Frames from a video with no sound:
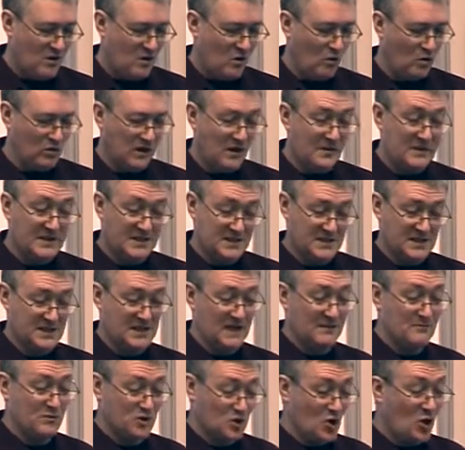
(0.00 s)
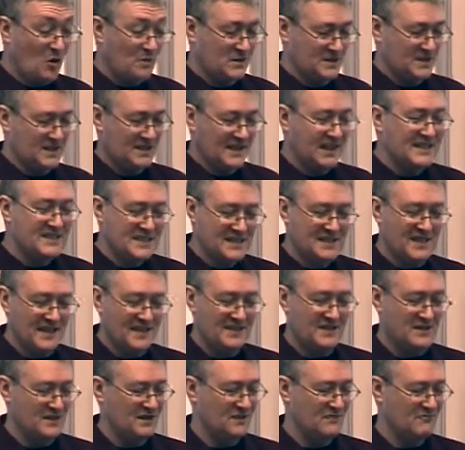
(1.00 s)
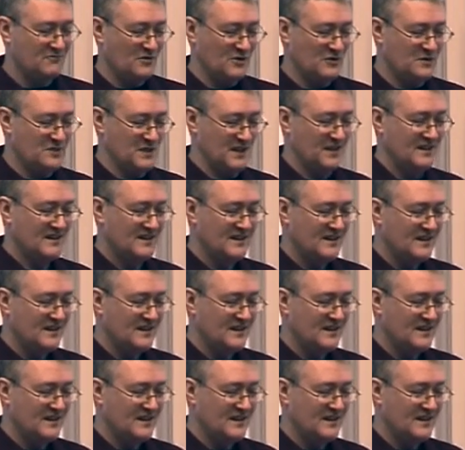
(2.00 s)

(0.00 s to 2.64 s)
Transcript: although it does the same job as a data center router,